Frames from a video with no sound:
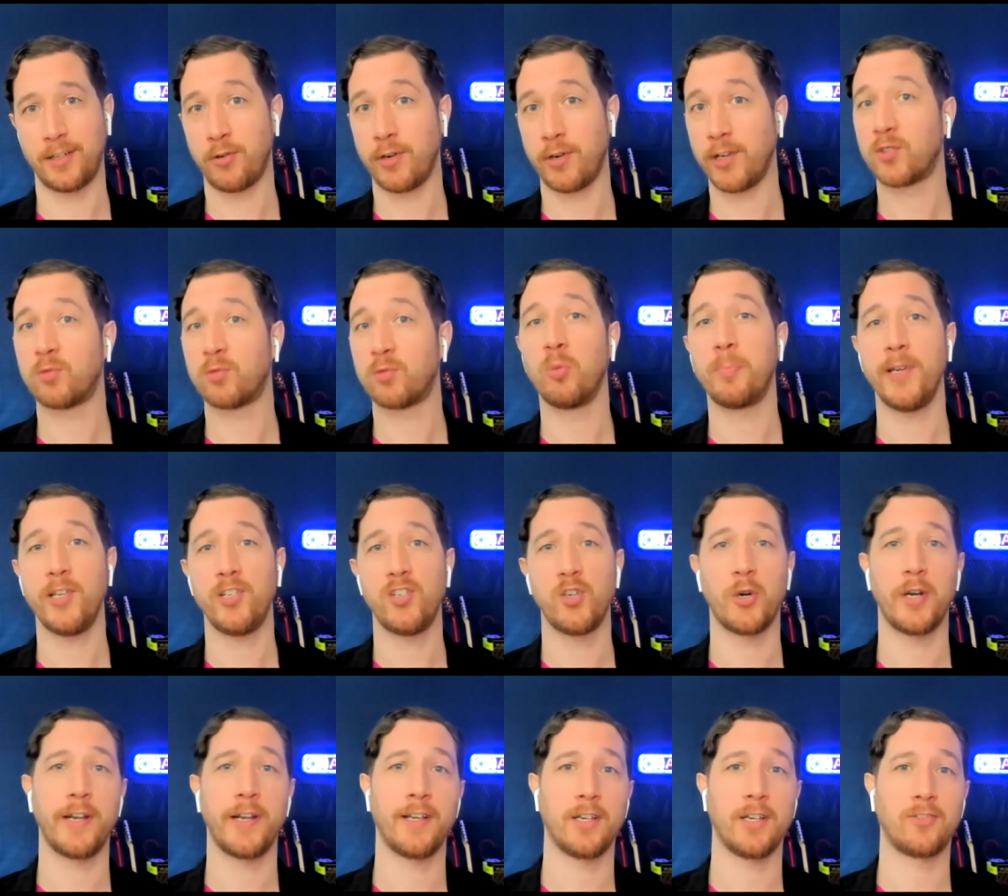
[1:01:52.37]
Chris will be
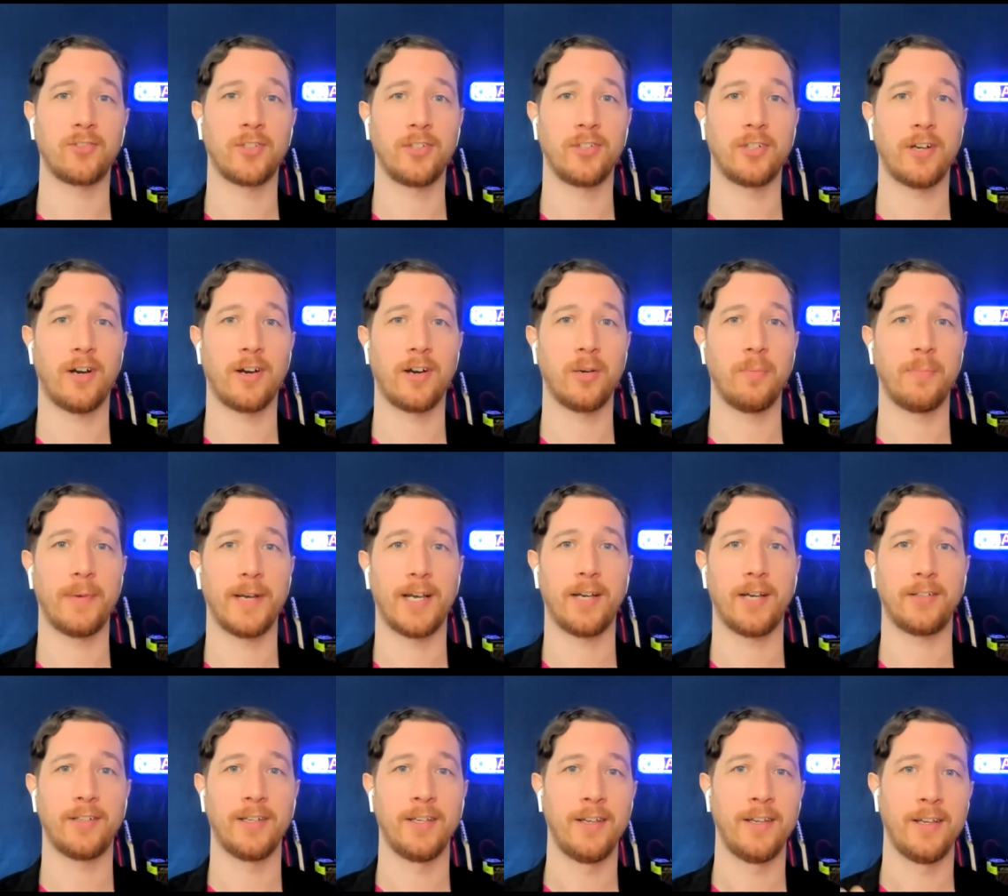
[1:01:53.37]
joining us to talk
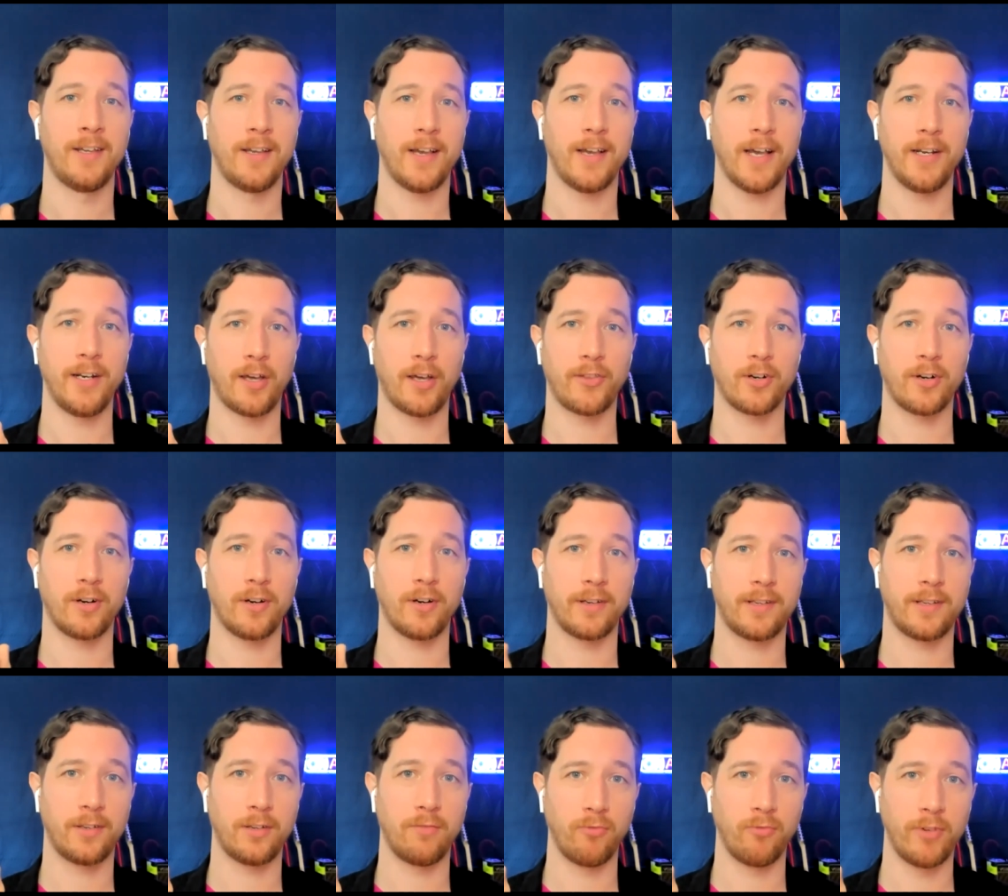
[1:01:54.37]
about
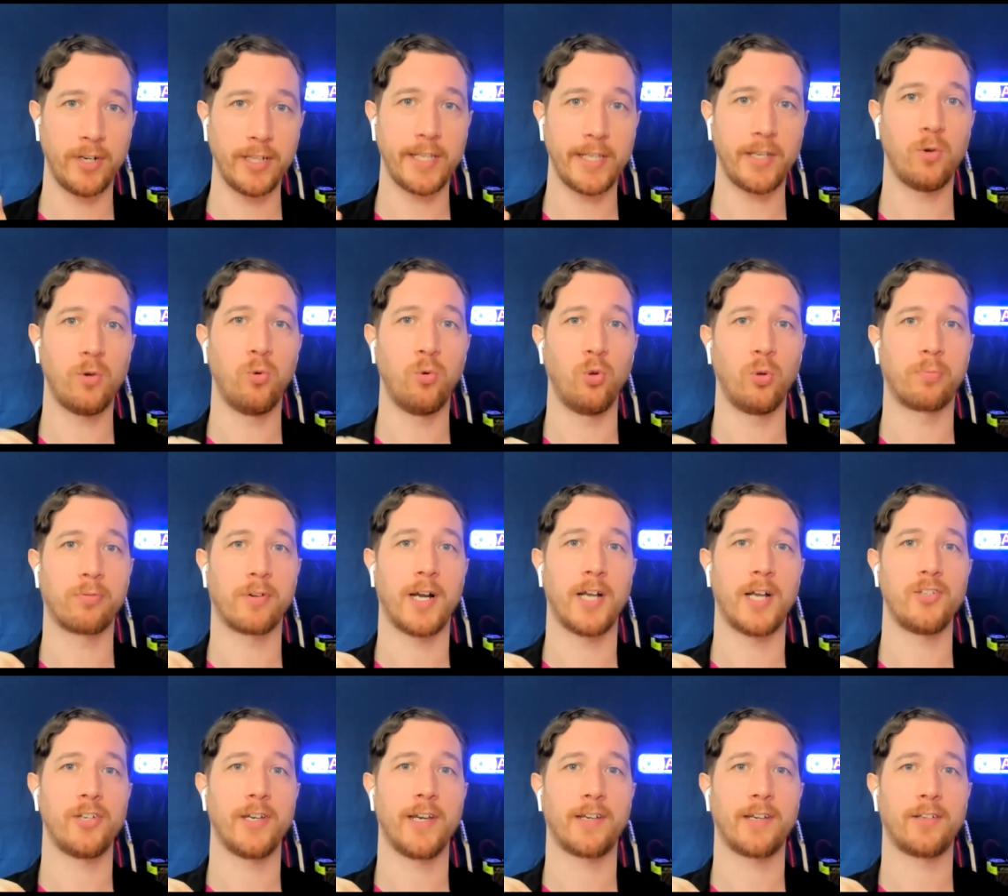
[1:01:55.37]
another really cool
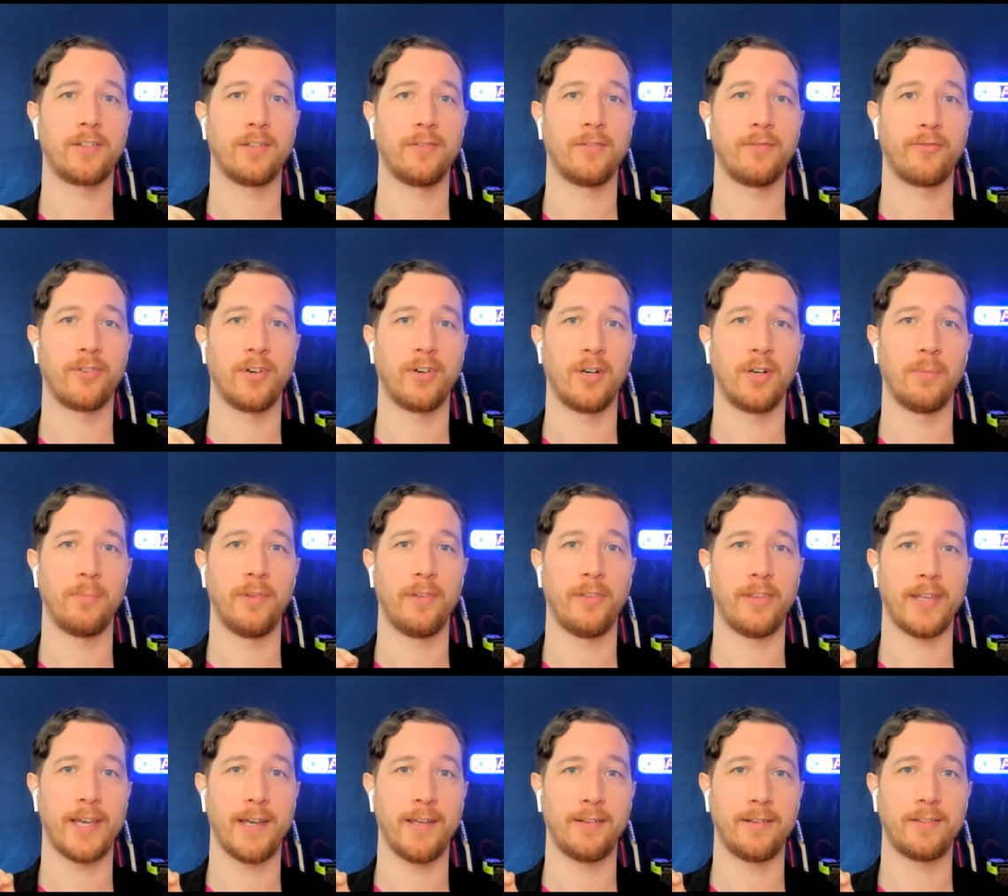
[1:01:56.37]
project
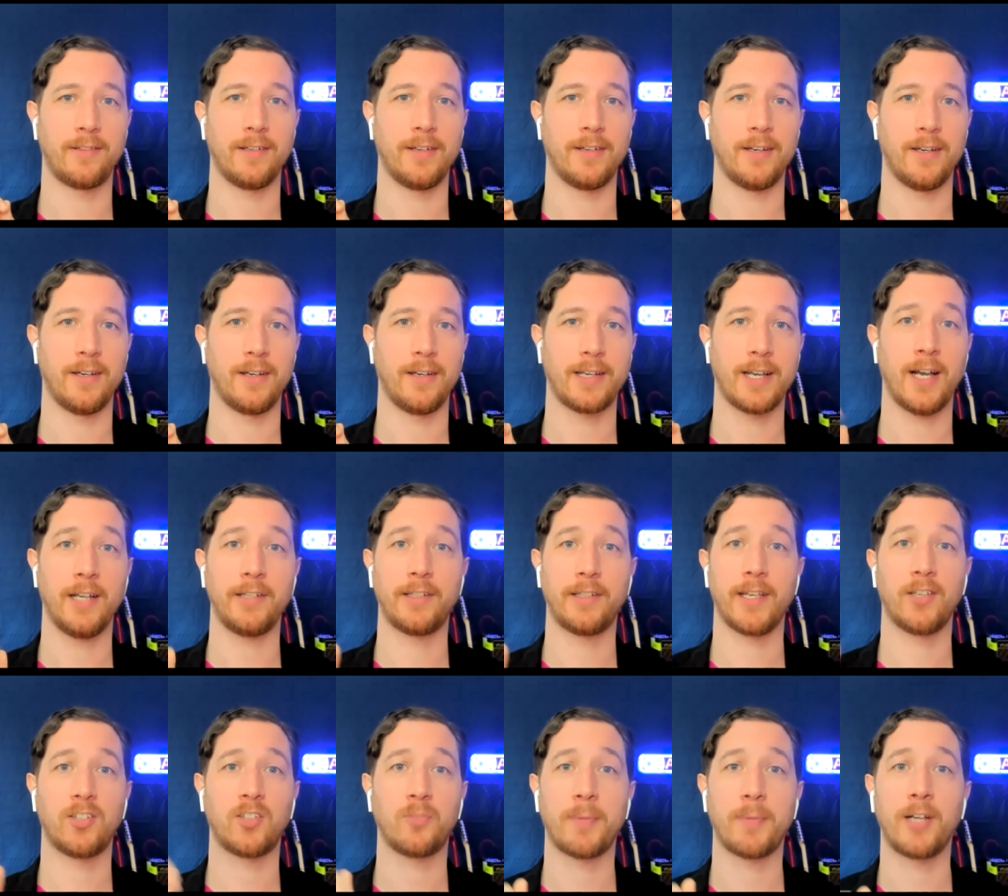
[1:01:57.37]
from that
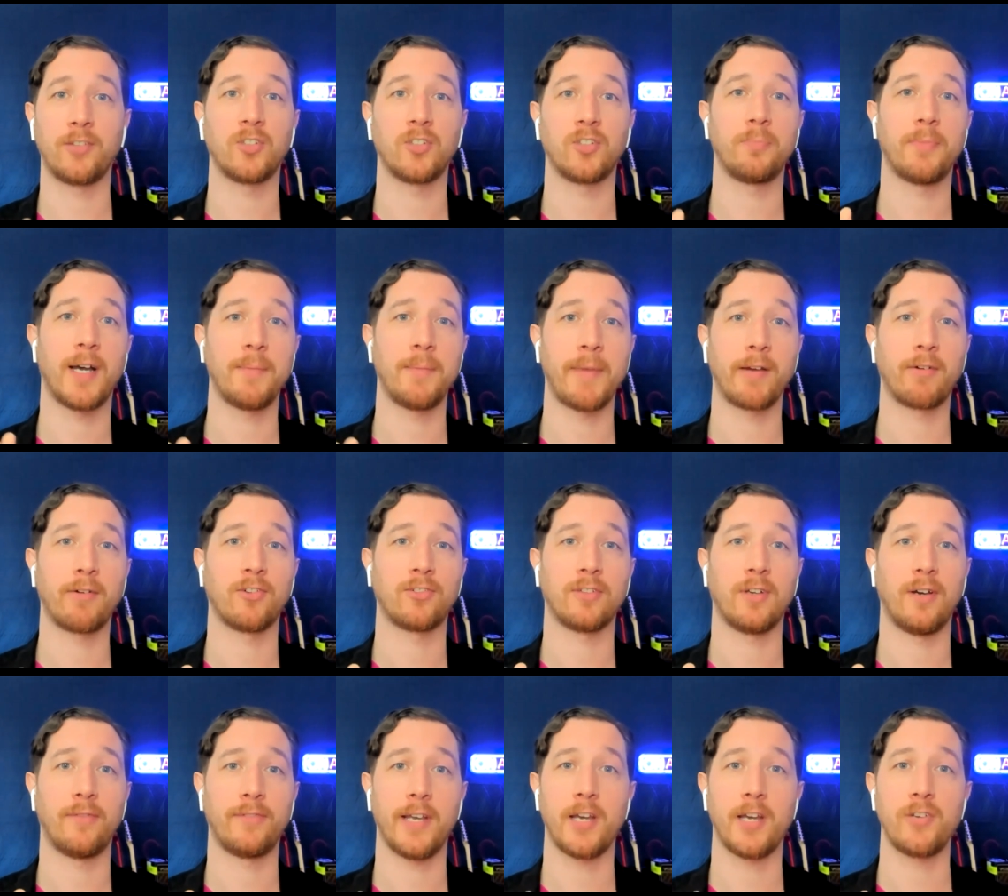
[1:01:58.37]
contest sponsored by
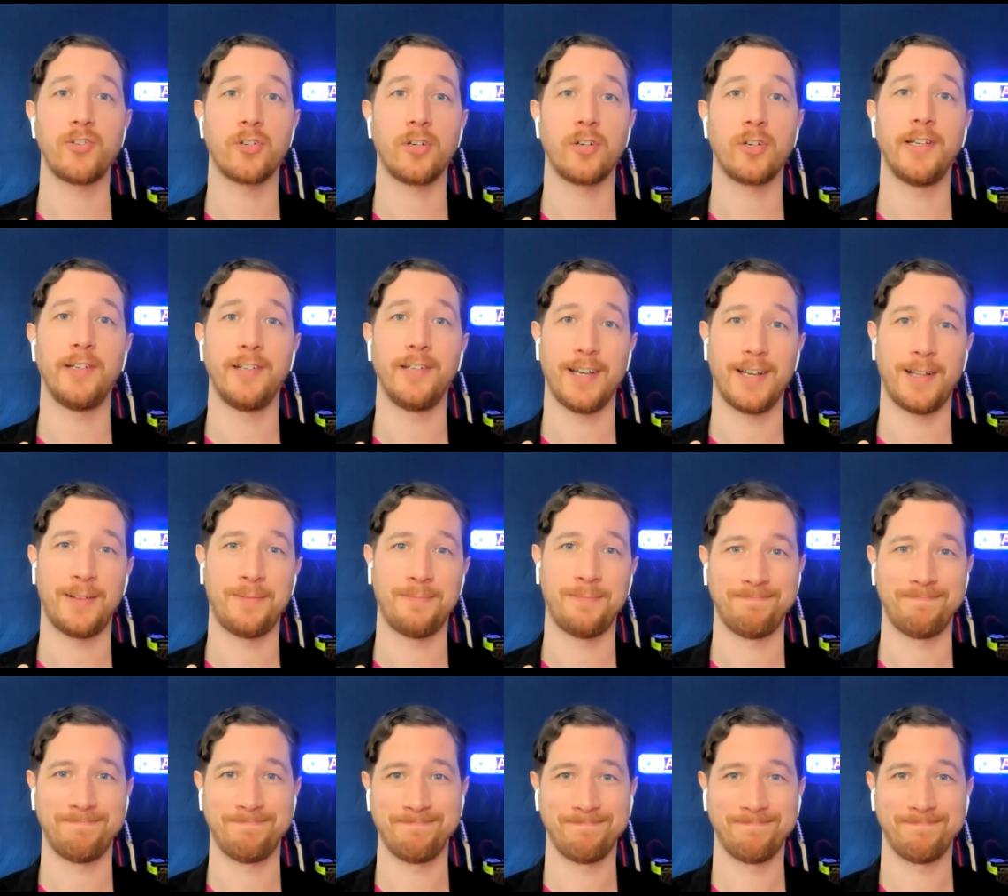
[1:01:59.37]
Microsoft Azure and Intel.